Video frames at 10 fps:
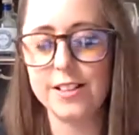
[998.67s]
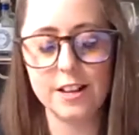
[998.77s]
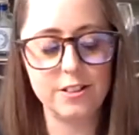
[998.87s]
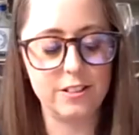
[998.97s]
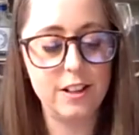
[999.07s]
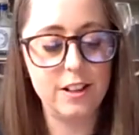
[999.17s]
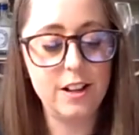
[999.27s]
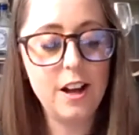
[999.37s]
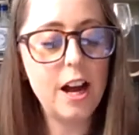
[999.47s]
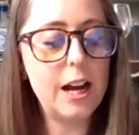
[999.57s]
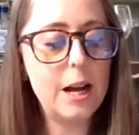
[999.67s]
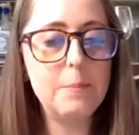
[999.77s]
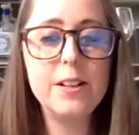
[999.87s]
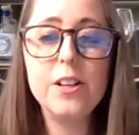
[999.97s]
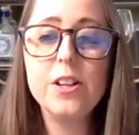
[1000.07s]
Daniel.
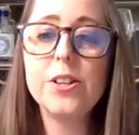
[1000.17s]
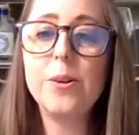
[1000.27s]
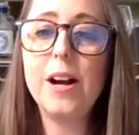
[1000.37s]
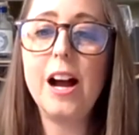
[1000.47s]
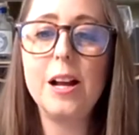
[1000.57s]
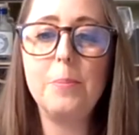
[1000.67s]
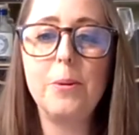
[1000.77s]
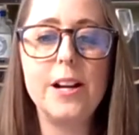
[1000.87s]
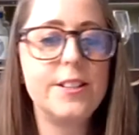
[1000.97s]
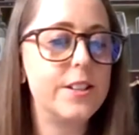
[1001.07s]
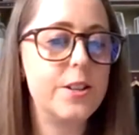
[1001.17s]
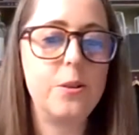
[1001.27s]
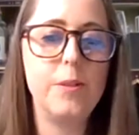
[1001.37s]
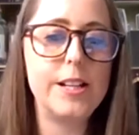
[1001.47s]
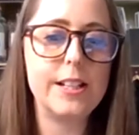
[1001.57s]
So a higher price doesn't
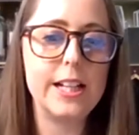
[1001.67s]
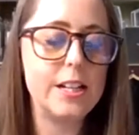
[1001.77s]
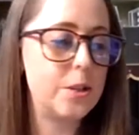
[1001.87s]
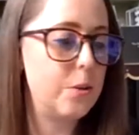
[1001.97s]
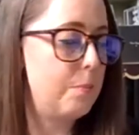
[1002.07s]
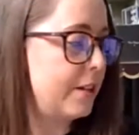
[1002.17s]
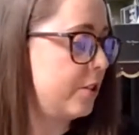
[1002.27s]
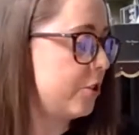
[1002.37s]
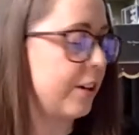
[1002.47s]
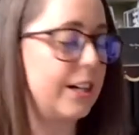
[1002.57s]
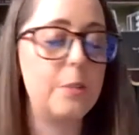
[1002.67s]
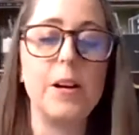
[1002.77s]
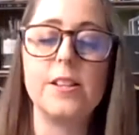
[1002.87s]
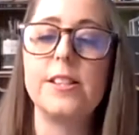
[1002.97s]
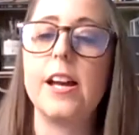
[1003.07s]
always lead to a better drink
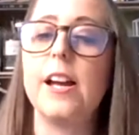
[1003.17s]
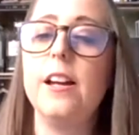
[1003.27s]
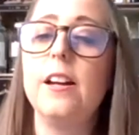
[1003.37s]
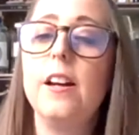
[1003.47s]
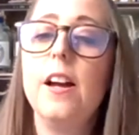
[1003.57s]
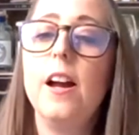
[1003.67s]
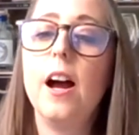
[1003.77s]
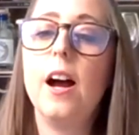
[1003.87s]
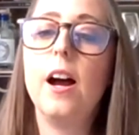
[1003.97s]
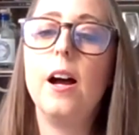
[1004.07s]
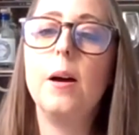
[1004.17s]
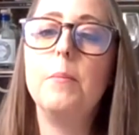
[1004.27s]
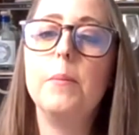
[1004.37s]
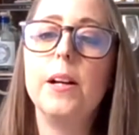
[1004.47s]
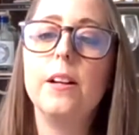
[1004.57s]
per se.
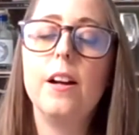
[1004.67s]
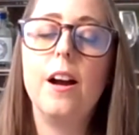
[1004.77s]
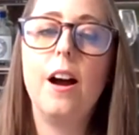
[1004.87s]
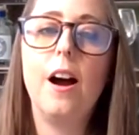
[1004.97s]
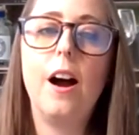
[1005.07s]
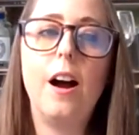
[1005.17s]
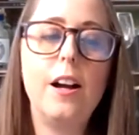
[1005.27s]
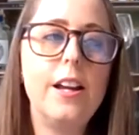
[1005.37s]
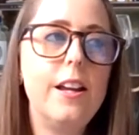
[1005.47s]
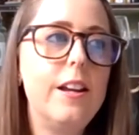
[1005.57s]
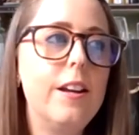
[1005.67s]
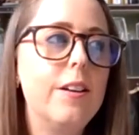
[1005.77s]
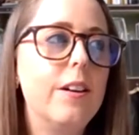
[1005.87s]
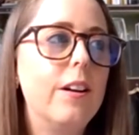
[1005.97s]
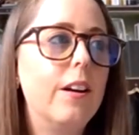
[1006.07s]
I
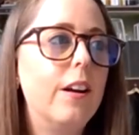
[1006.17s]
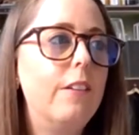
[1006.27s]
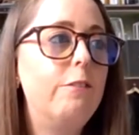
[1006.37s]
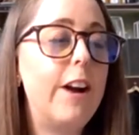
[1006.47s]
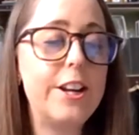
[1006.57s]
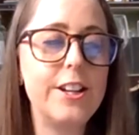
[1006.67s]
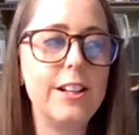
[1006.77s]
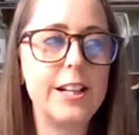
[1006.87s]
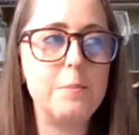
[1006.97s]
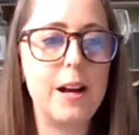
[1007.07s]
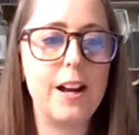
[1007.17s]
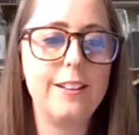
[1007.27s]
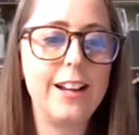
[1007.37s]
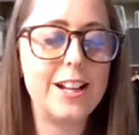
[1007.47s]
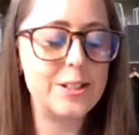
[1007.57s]
regularly
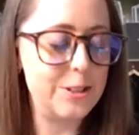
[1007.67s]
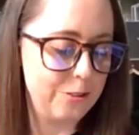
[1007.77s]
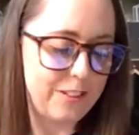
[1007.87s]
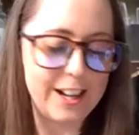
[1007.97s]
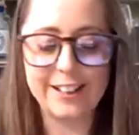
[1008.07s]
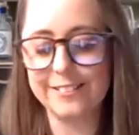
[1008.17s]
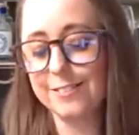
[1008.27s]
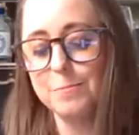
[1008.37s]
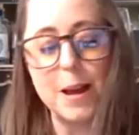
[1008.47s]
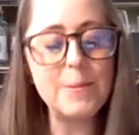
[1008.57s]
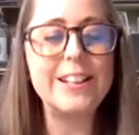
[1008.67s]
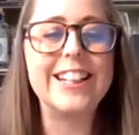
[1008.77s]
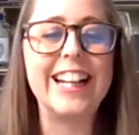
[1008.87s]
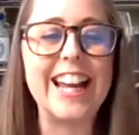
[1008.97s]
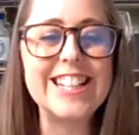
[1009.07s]
buy, as you'll find out maybe a
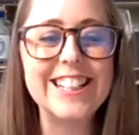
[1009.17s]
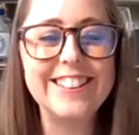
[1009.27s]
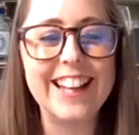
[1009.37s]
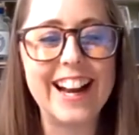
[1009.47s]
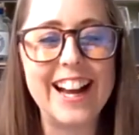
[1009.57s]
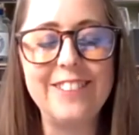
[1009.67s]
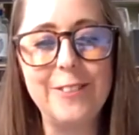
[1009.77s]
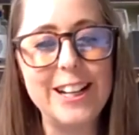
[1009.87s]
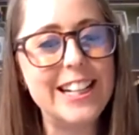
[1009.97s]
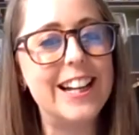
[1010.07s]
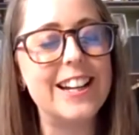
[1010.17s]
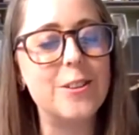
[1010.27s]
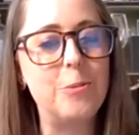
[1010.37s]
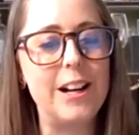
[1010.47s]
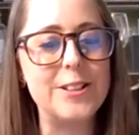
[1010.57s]
little later, that I really like
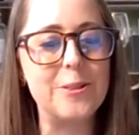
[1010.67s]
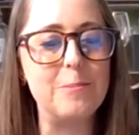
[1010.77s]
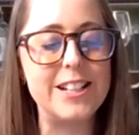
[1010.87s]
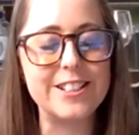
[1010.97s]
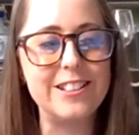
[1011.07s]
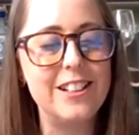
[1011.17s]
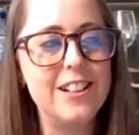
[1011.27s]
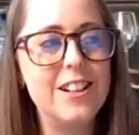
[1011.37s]
the wines from Lidl.